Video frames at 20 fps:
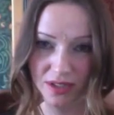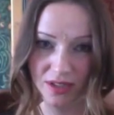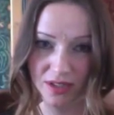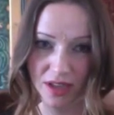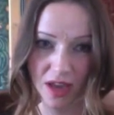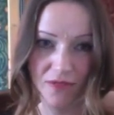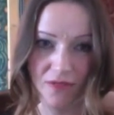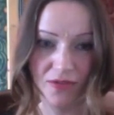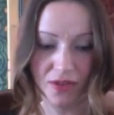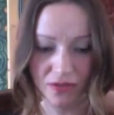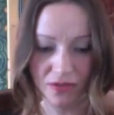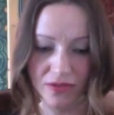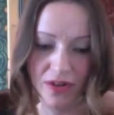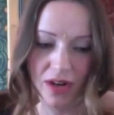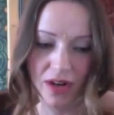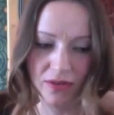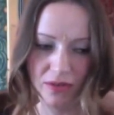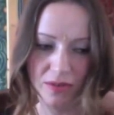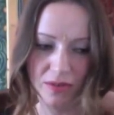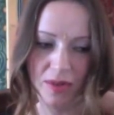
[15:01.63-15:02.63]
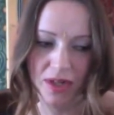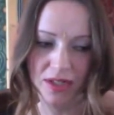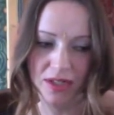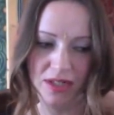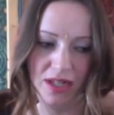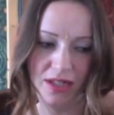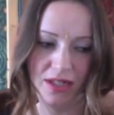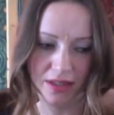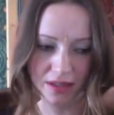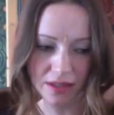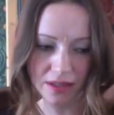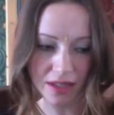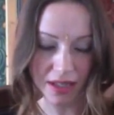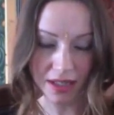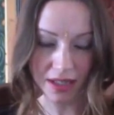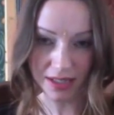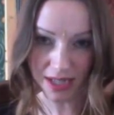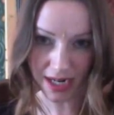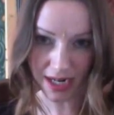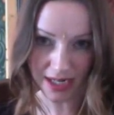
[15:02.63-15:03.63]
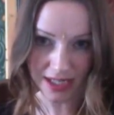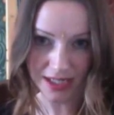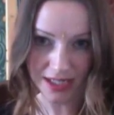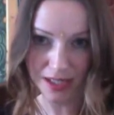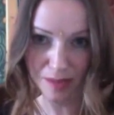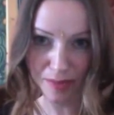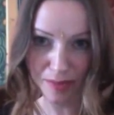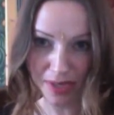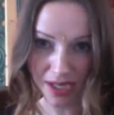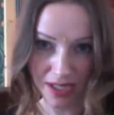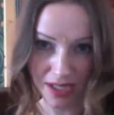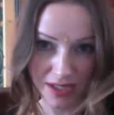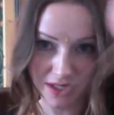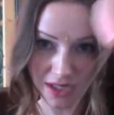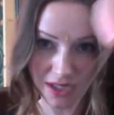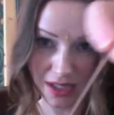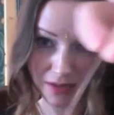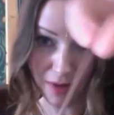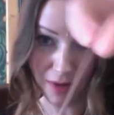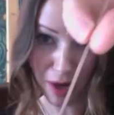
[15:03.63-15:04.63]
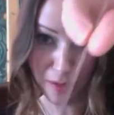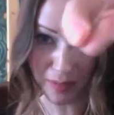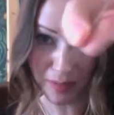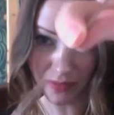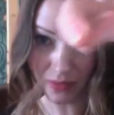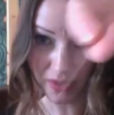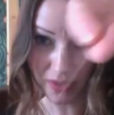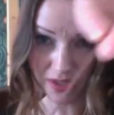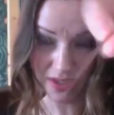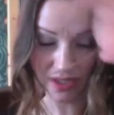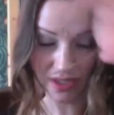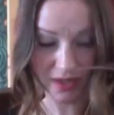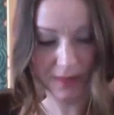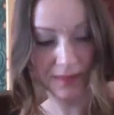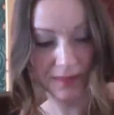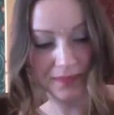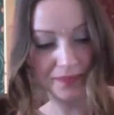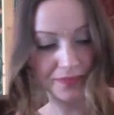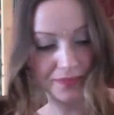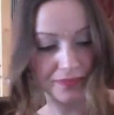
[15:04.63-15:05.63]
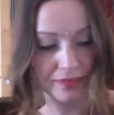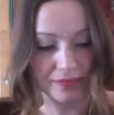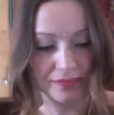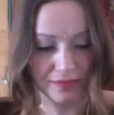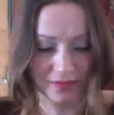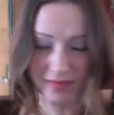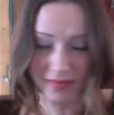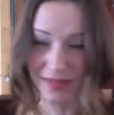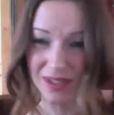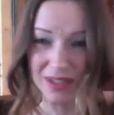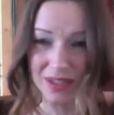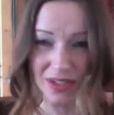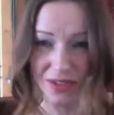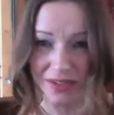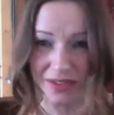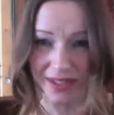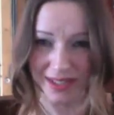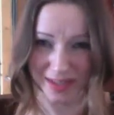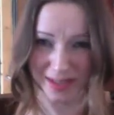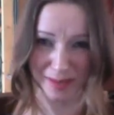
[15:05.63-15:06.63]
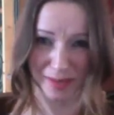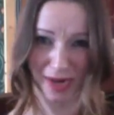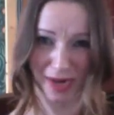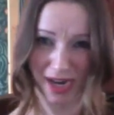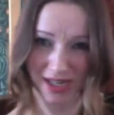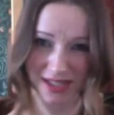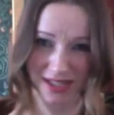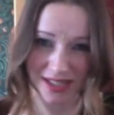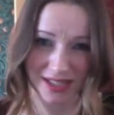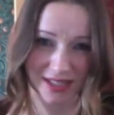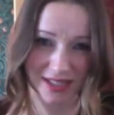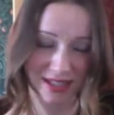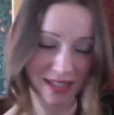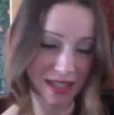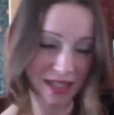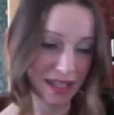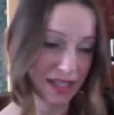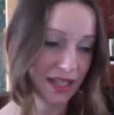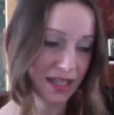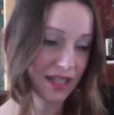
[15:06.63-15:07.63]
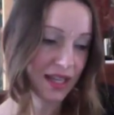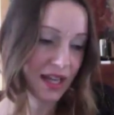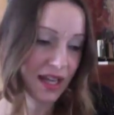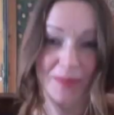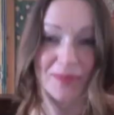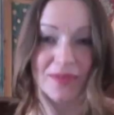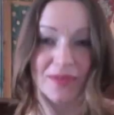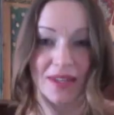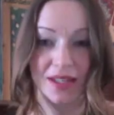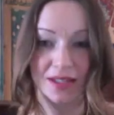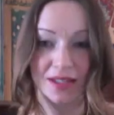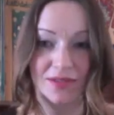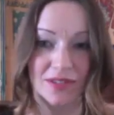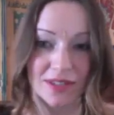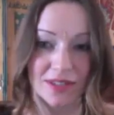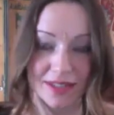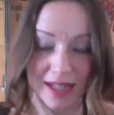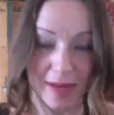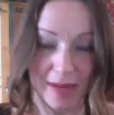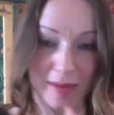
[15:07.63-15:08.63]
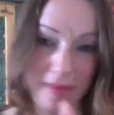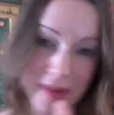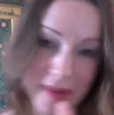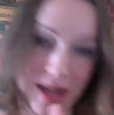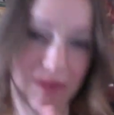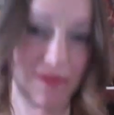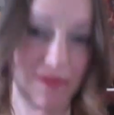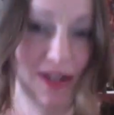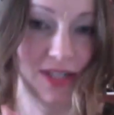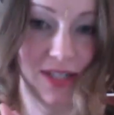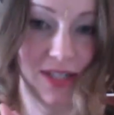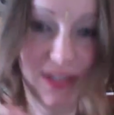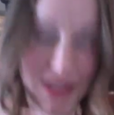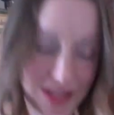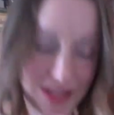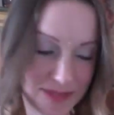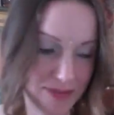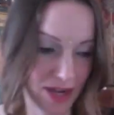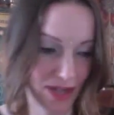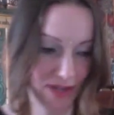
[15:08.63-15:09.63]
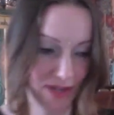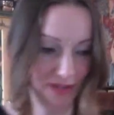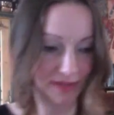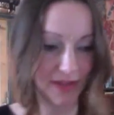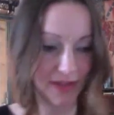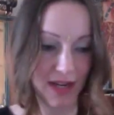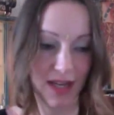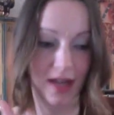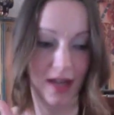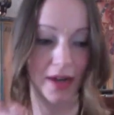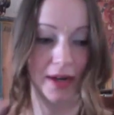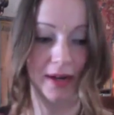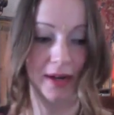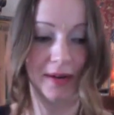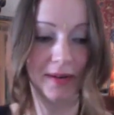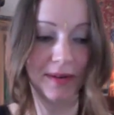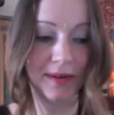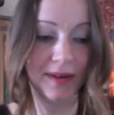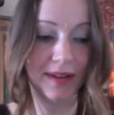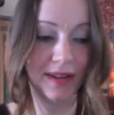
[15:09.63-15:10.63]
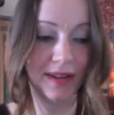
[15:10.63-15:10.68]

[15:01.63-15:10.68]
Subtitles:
if you've never worked on tiny DPNs in the round before, so you can get some practice. Thanks for stopping by and watching this Mondo video.